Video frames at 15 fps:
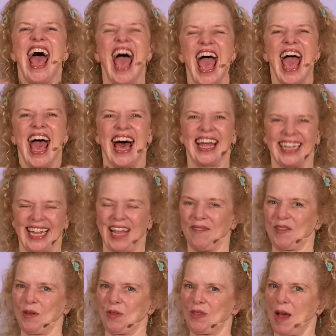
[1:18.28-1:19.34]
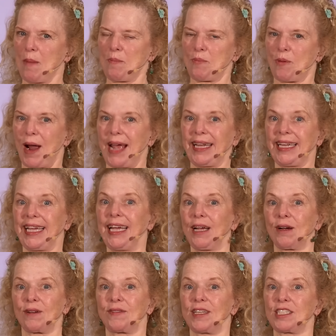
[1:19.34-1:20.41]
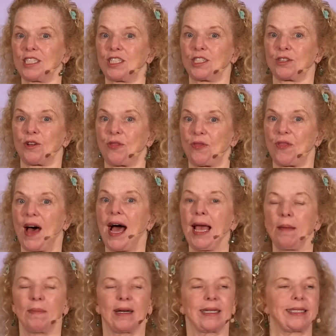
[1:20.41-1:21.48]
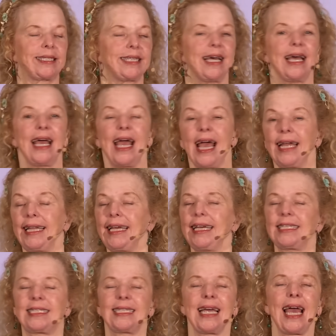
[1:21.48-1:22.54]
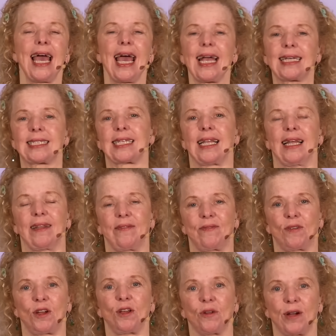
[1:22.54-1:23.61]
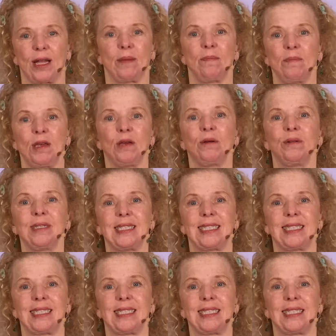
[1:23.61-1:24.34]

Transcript: And if you thump right here, this is your thymus, and it's excellent for your immune